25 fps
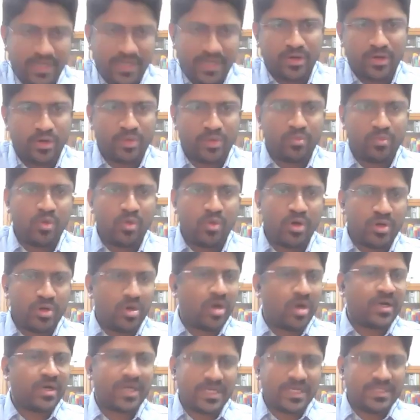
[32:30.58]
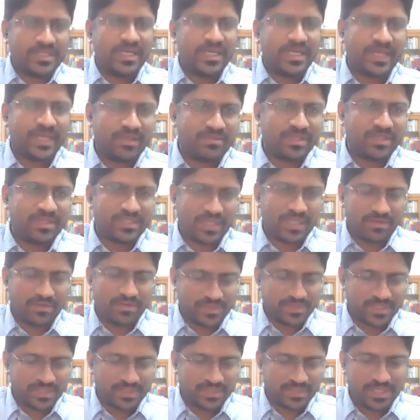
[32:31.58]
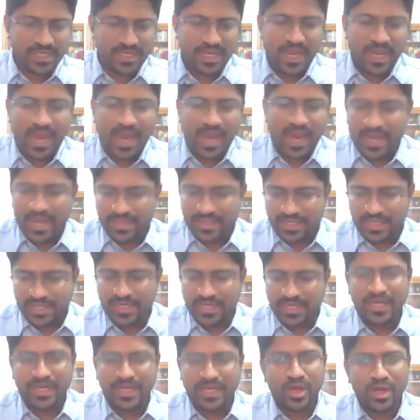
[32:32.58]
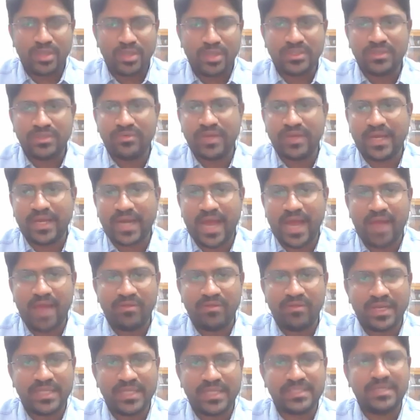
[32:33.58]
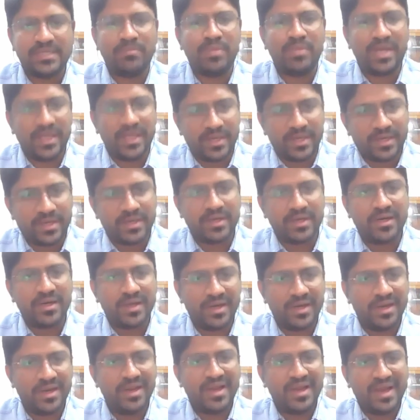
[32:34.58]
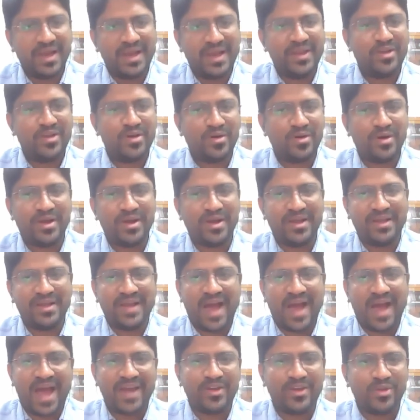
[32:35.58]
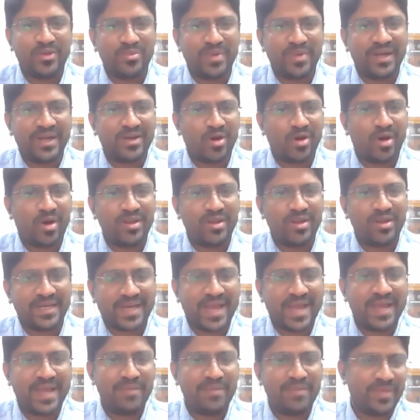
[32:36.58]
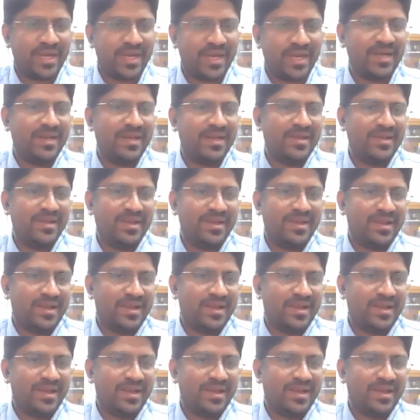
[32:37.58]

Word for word: recruit more doctors, and give the services. I think in India also we are having a similar, you know, argument all the time. That,